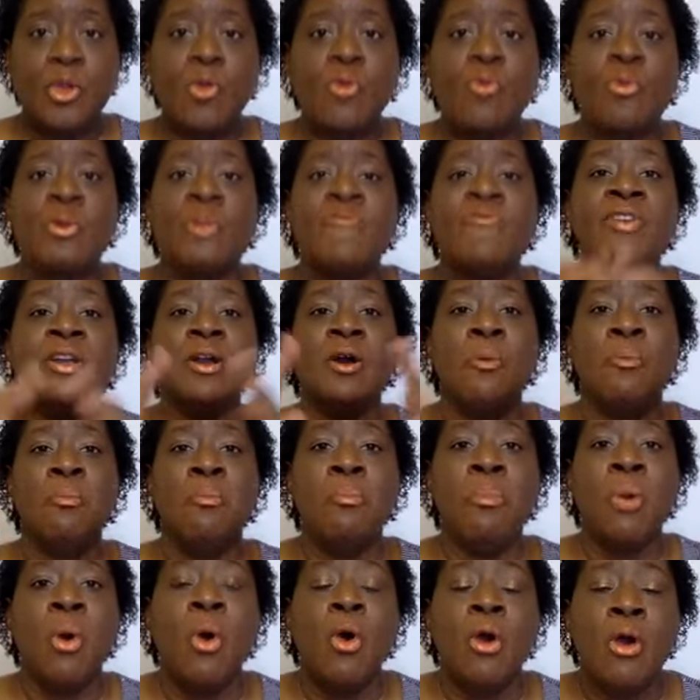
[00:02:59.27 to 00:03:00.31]
reveal
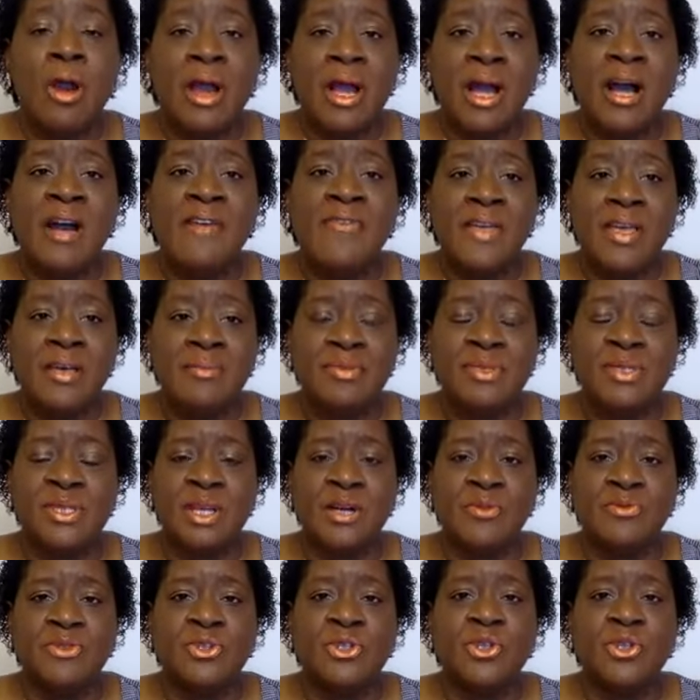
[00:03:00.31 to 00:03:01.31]
more of himself